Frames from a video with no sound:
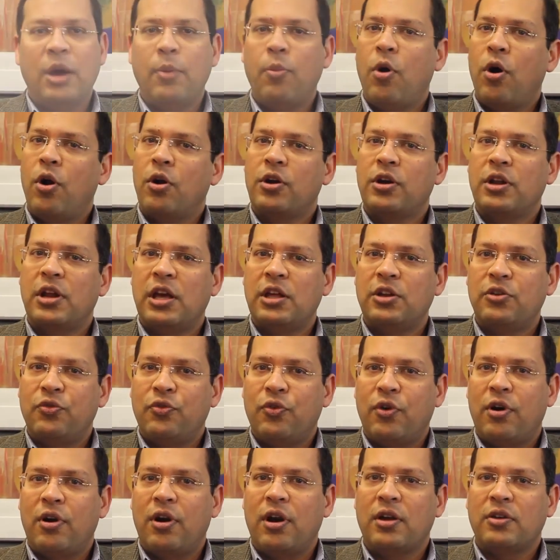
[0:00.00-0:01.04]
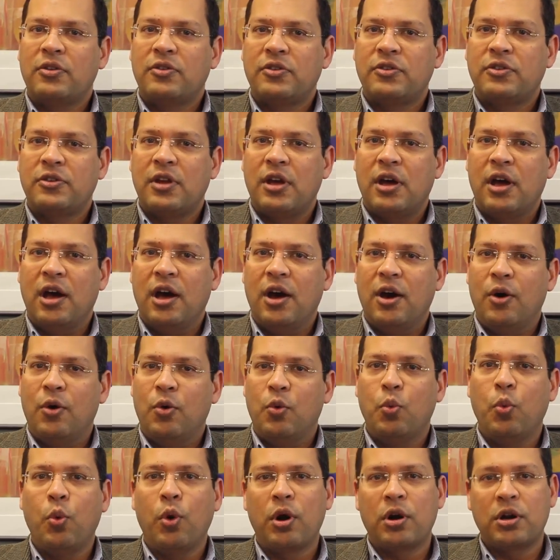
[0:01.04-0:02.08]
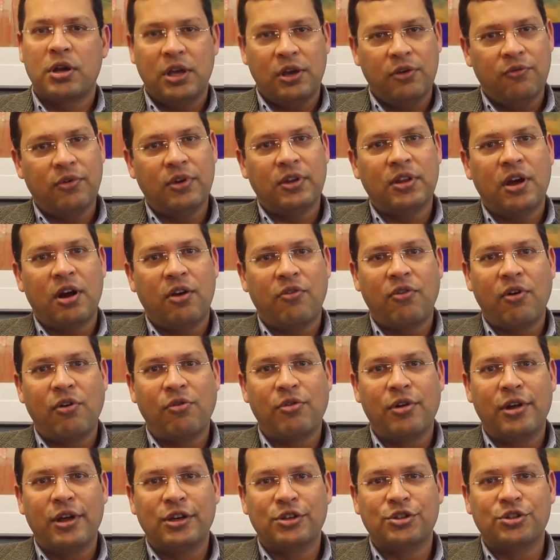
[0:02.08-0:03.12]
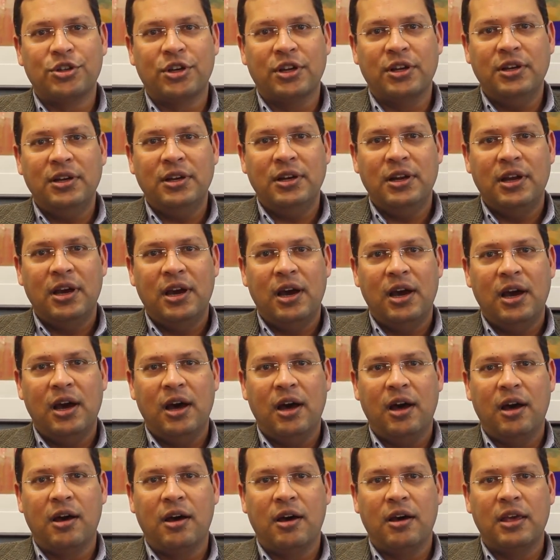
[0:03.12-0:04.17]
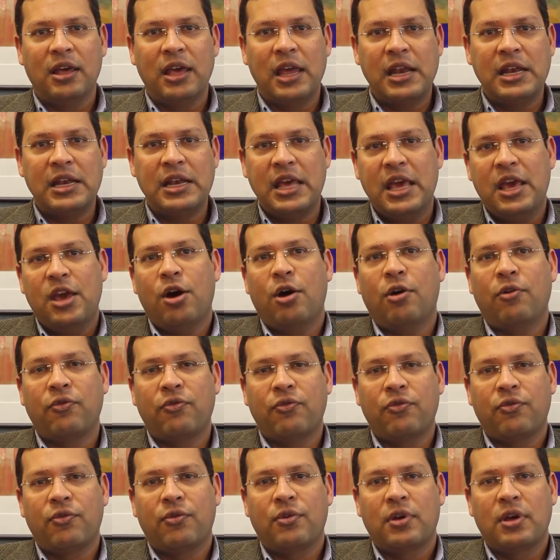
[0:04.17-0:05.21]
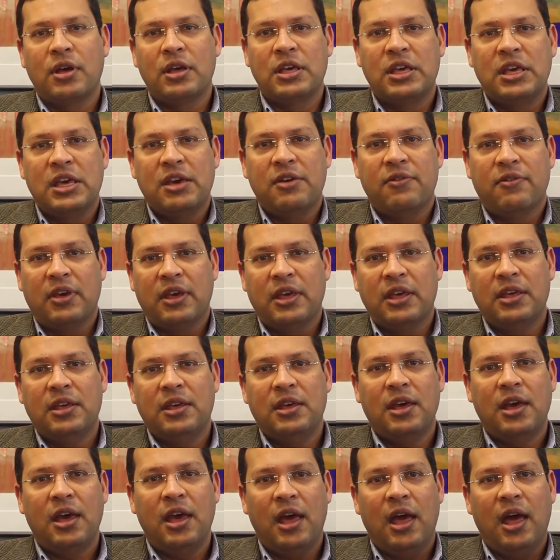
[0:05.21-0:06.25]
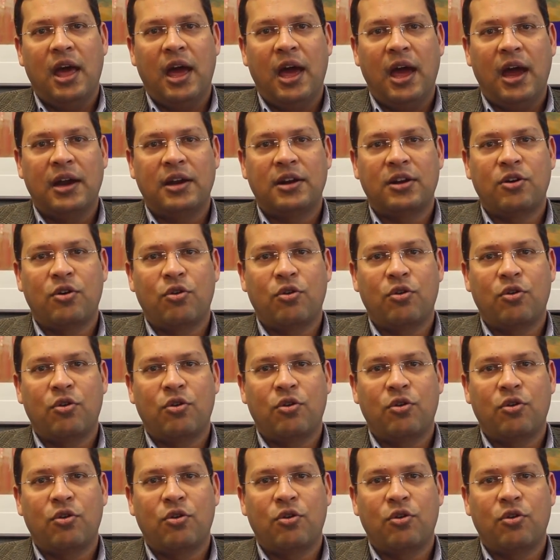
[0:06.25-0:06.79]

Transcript: Deb organized for us, uh, working with our foundation, uh, a day of giving at